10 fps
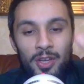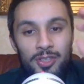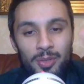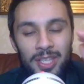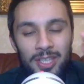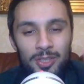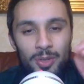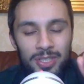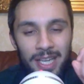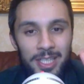So this
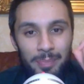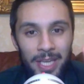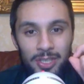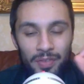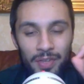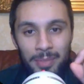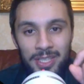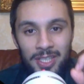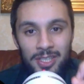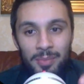looks like it's based off a number
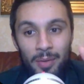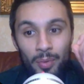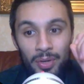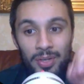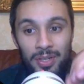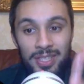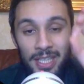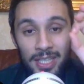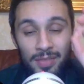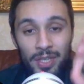system, and what you're gonna see
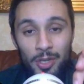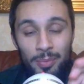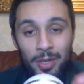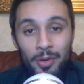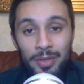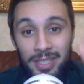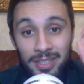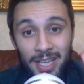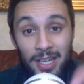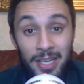in this video below is
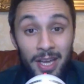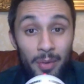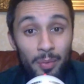exactly how it